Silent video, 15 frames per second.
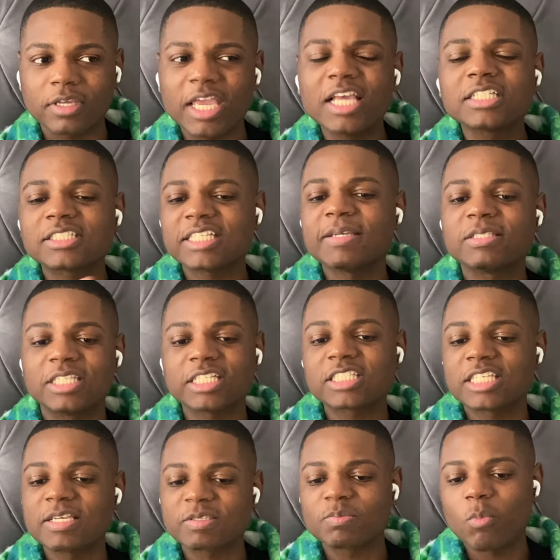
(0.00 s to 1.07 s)
this
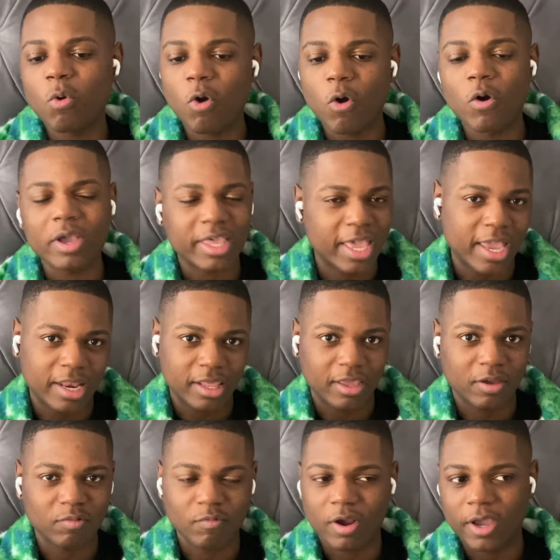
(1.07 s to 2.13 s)
seems more
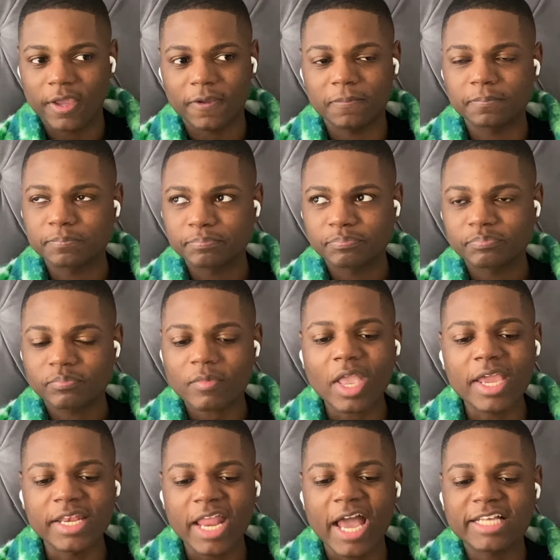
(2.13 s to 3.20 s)
organic, right?
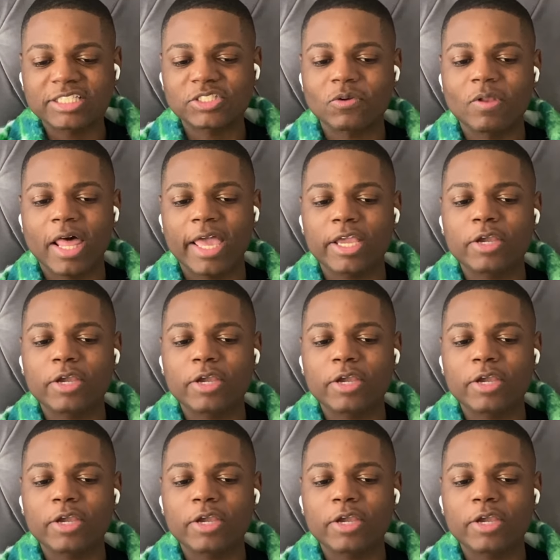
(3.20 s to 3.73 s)
And not so, like,